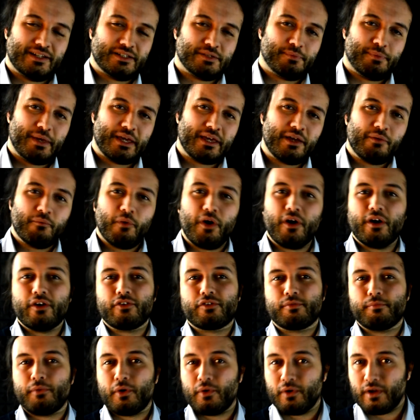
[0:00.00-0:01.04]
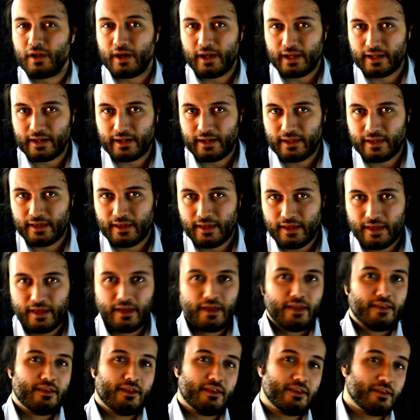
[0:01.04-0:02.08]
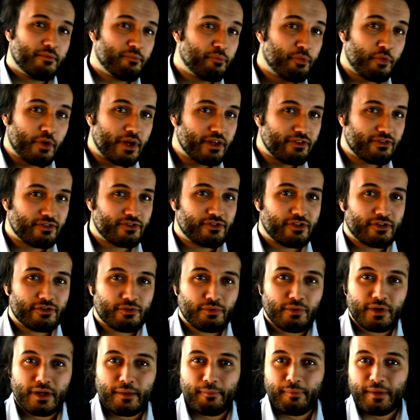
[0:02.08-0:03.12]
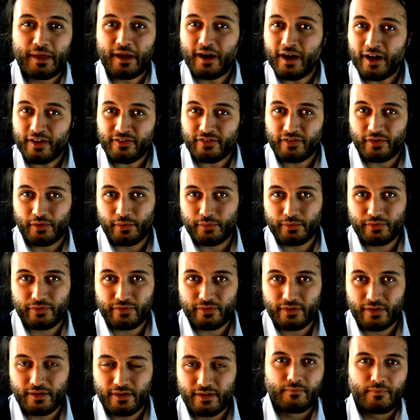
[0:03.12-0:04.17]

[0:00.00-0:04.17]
speaking, what is more likely? That the Brits just want to be arseholes?